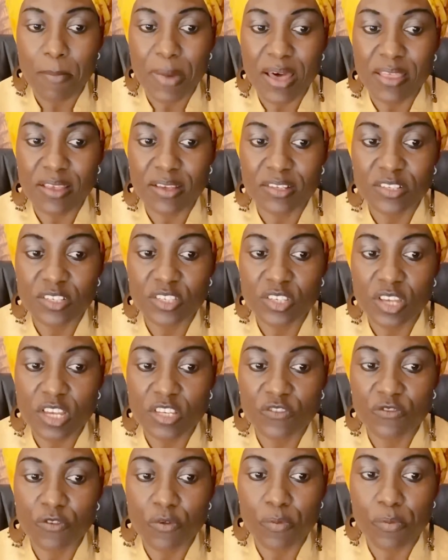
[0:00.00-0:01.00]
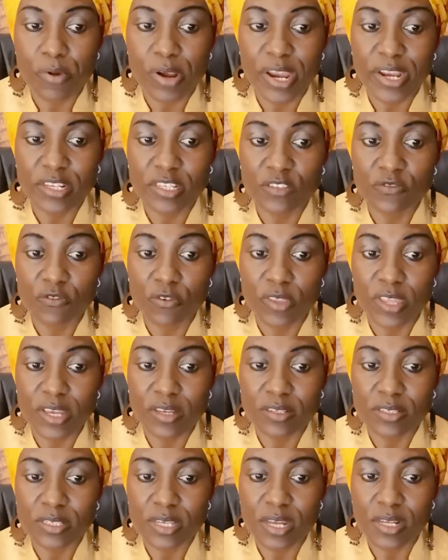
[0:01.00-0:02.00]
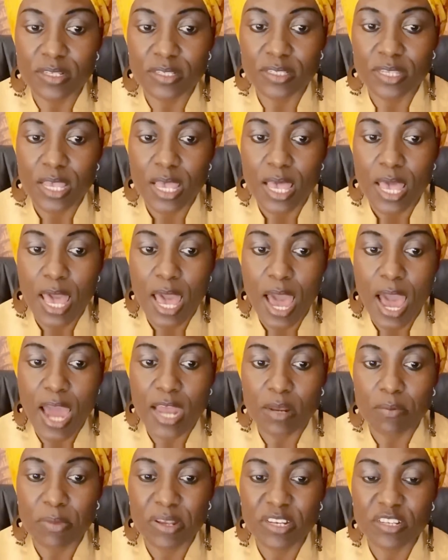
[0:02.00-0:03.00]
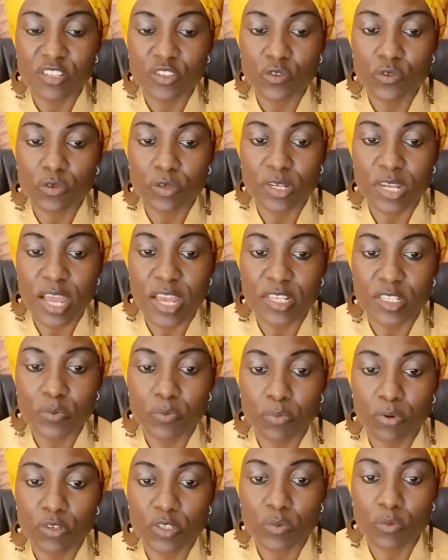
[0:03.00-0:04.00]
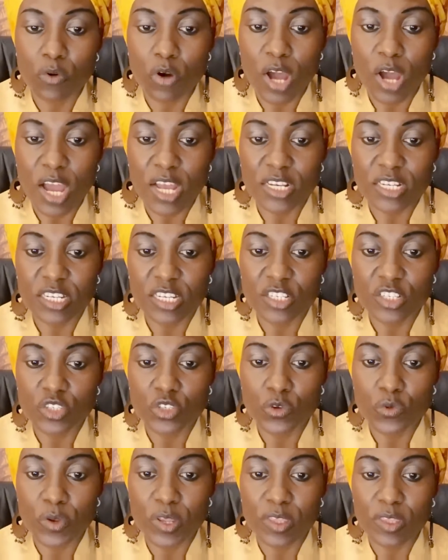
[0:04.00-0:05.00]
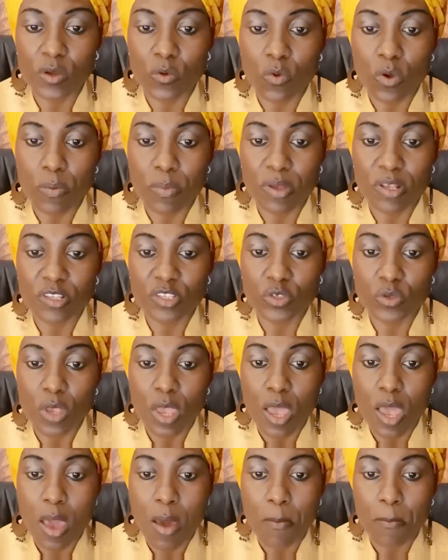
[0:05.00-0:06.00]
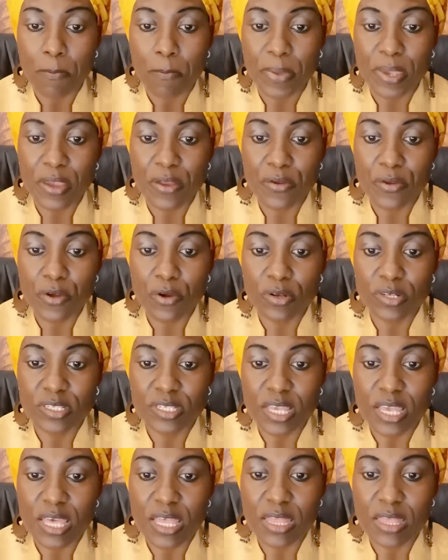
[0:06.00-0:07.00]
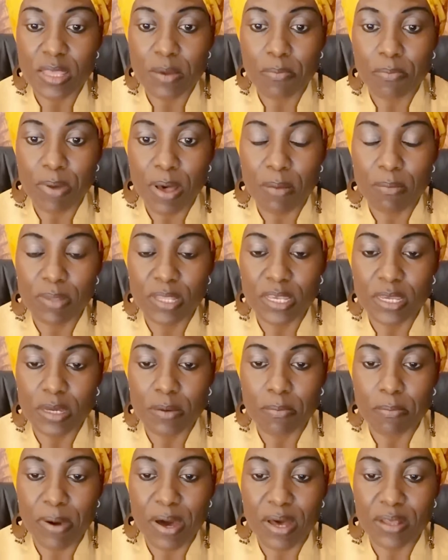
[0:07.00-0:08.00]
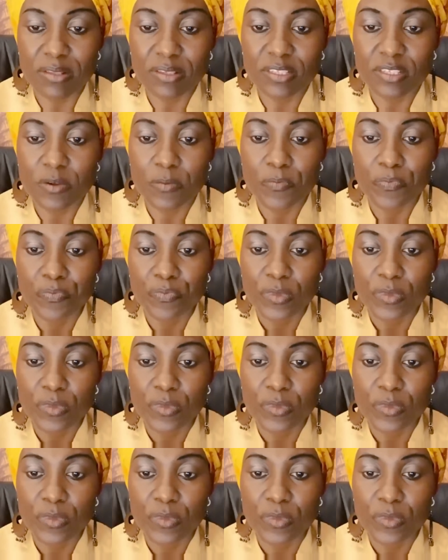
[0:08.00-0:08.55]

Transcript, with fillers: Mothers search for brides for their sons, and many scrutinize possible candidates during the women's periods in the public baths.